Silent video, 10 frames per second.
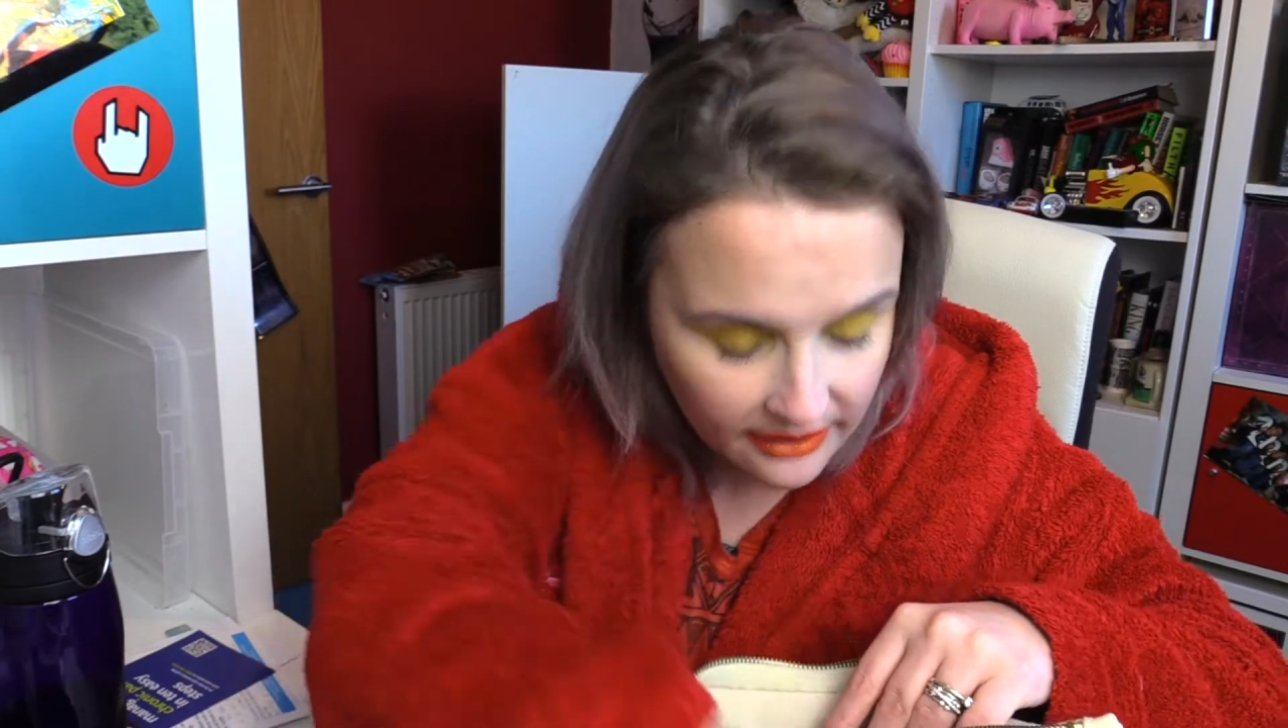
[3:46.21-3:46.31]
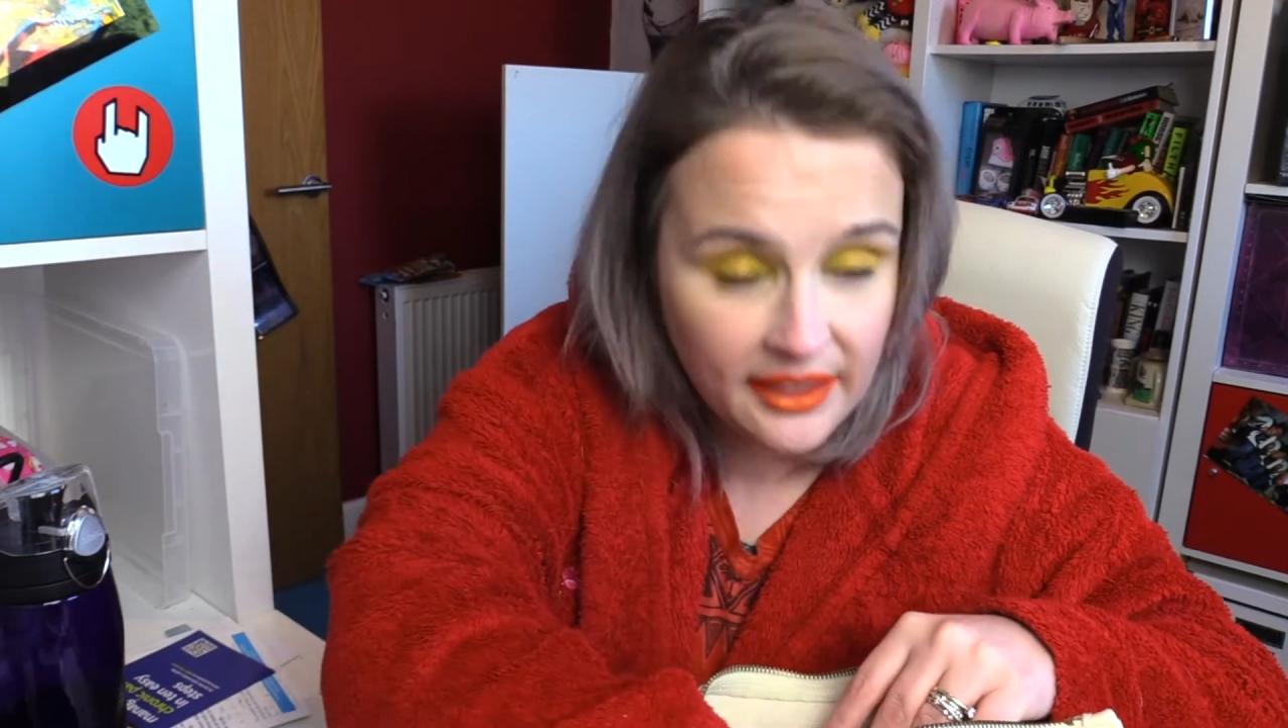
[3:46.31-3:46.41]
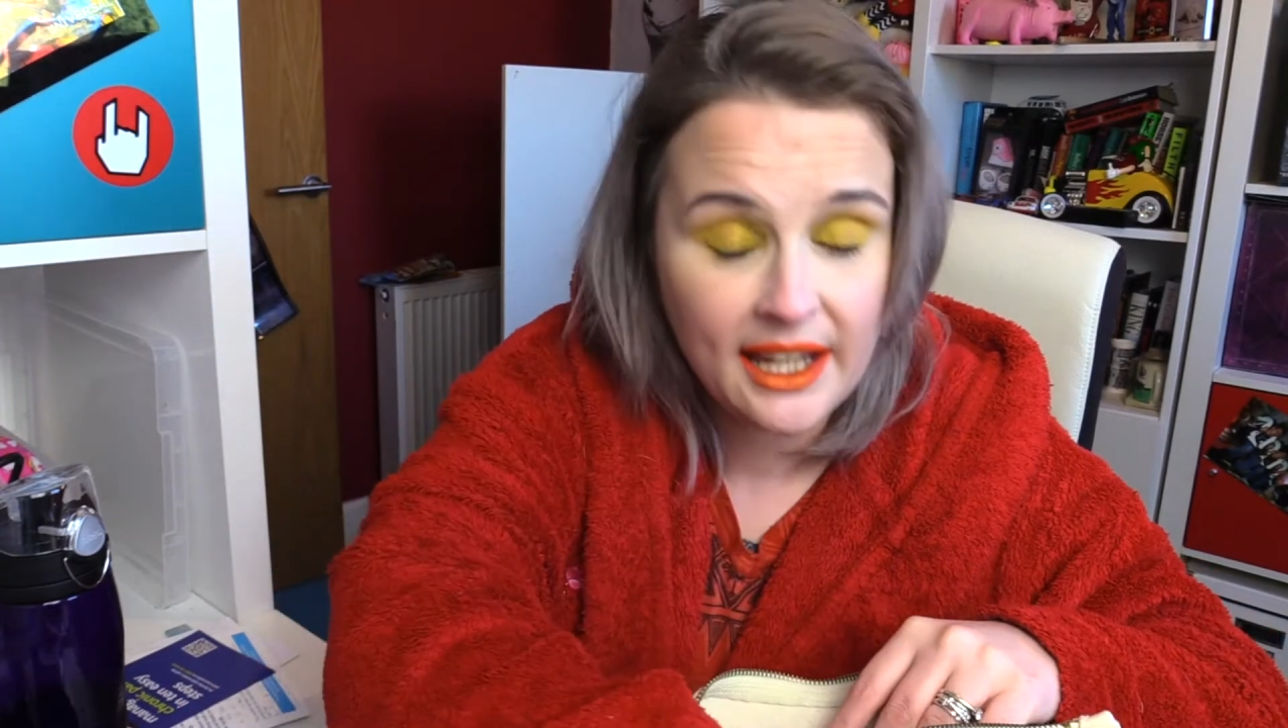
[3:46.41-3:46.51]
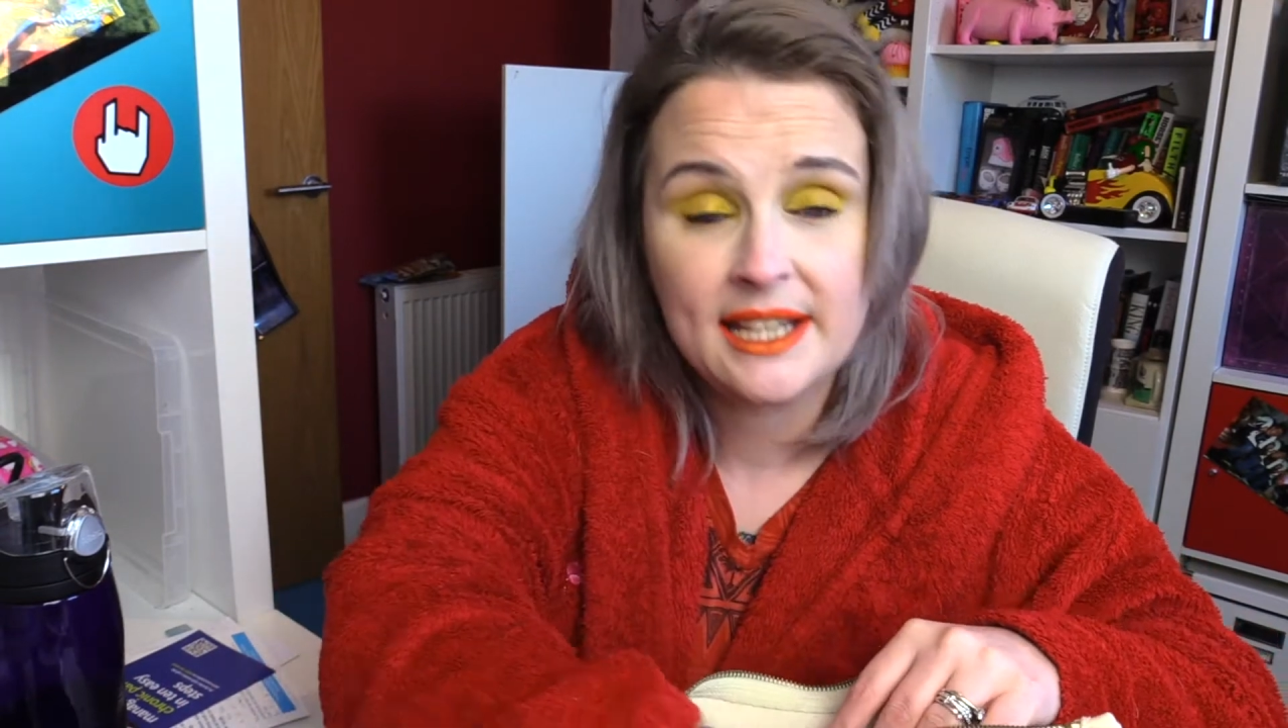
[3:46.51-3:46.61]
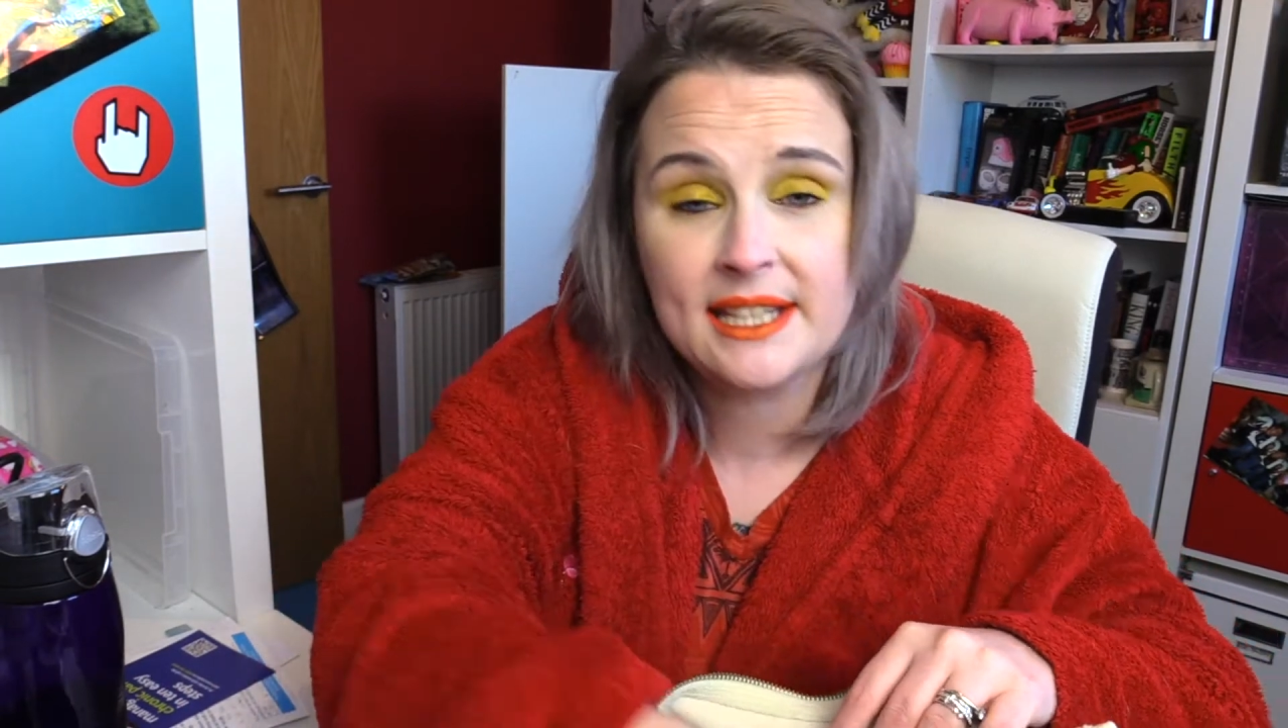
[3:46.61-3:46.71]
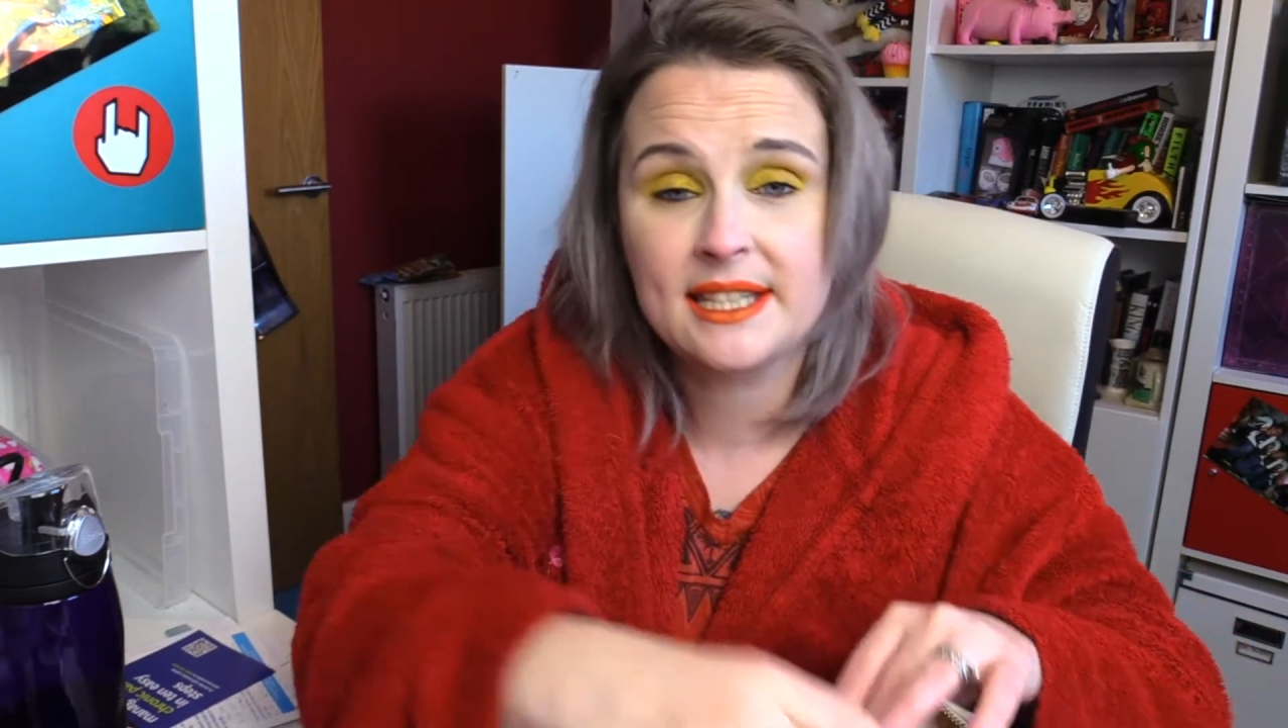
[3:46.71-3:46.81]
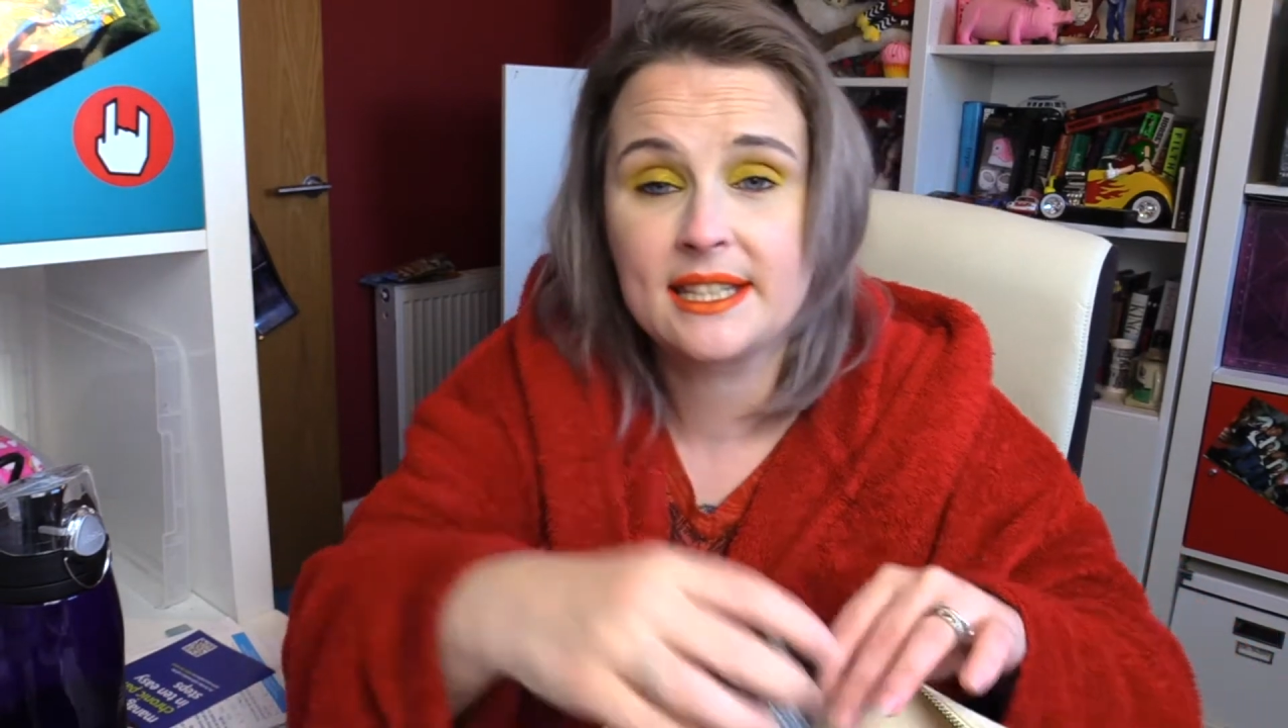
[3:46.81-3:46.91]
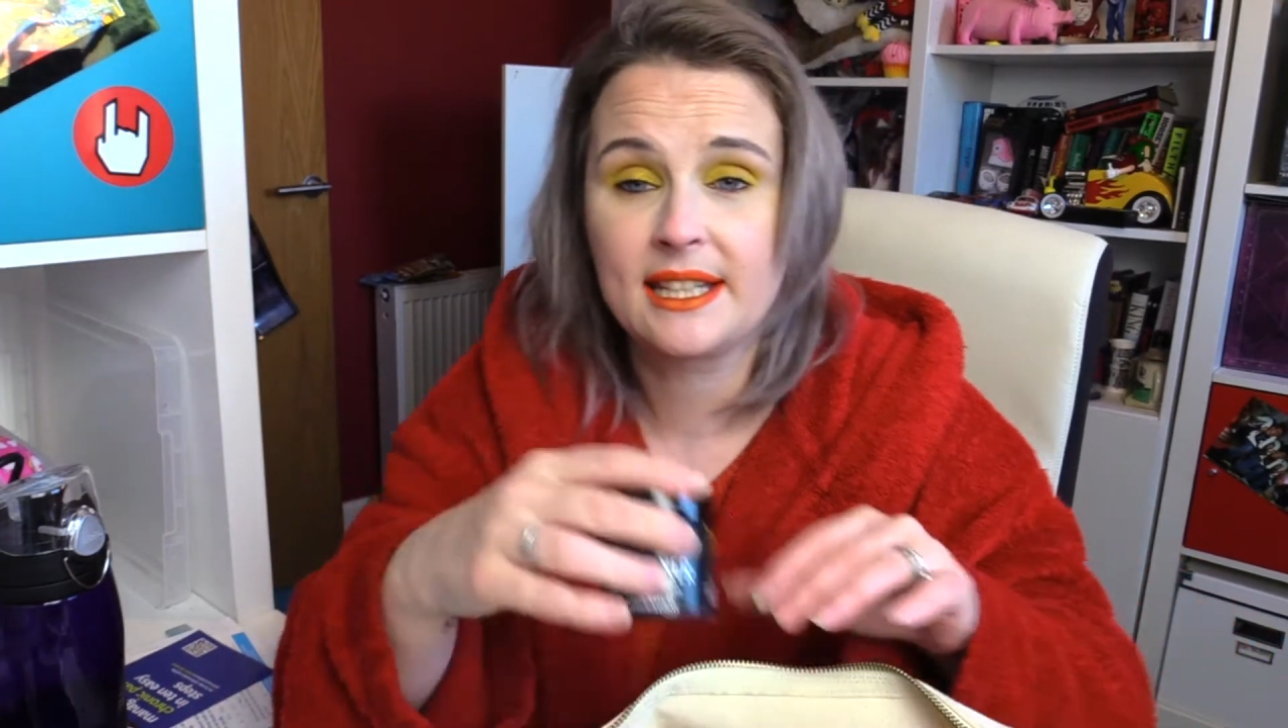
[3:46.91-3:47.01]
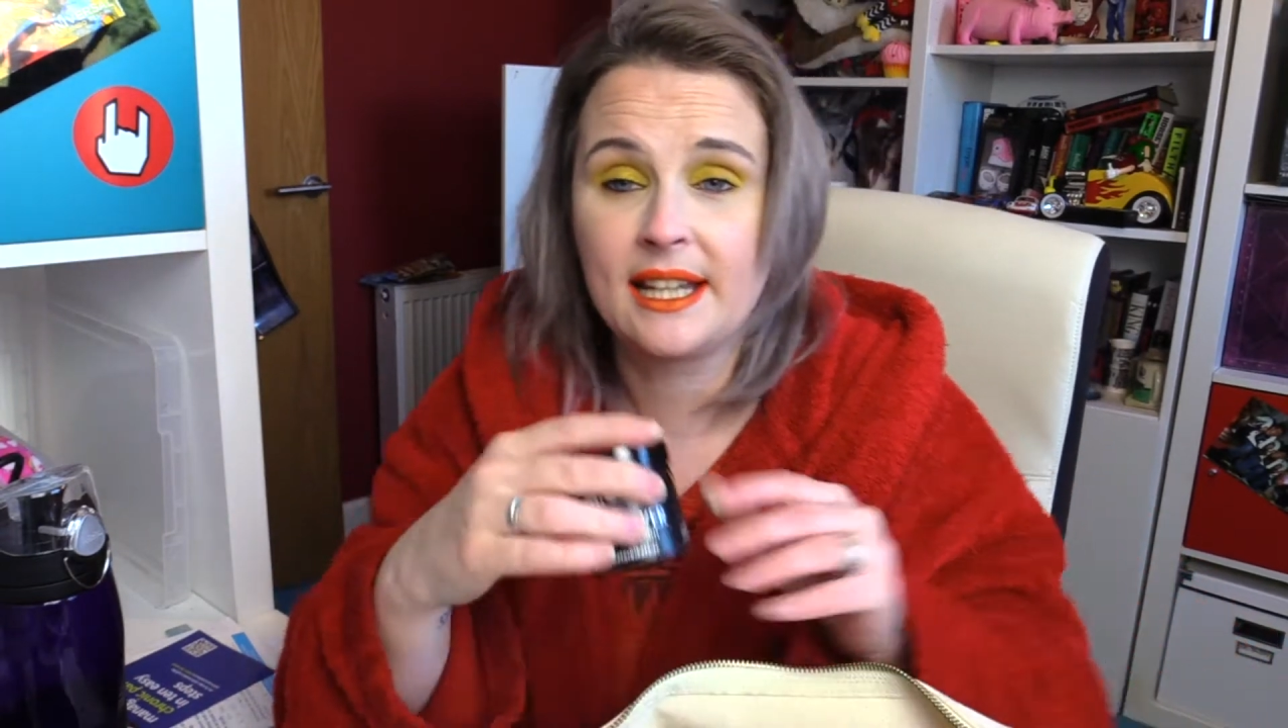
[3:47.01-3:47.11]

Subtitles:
this